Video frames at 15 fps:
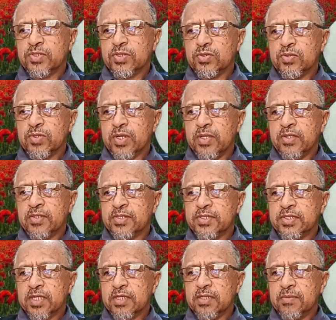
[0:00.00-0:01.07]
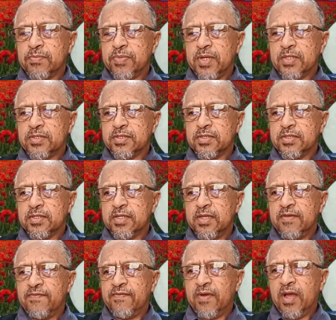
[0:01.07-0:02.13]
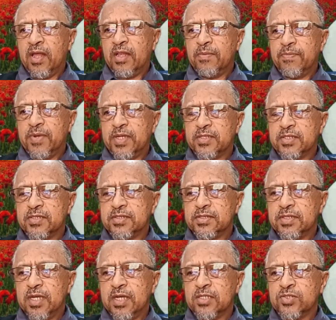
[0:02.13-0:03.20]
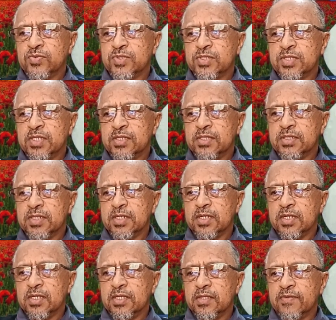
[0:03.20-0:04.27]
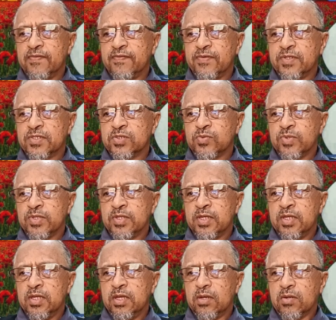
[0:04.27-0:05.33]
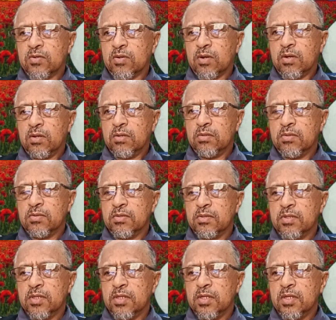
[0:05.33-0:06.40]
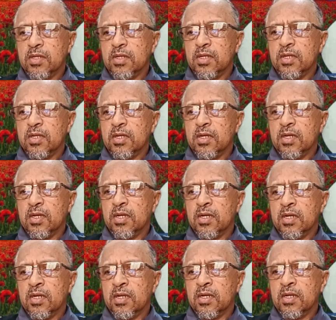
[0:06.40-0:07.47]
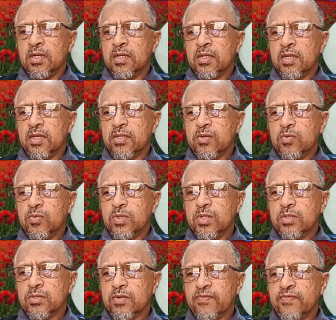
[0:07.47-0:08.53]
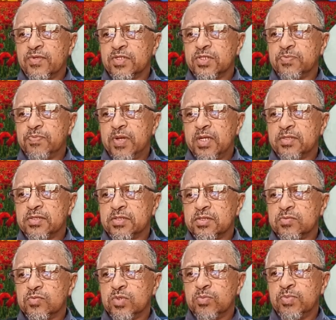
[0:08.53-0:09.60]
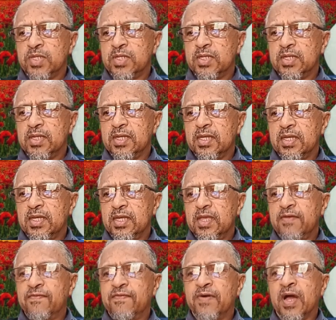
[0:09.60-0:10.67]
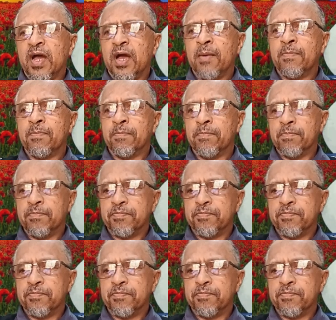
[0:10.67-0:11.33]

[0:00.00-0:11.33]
look at the second pattern, the if'al pattern. As we said, the first word, the iqra. Another word of this pattern would be ifham.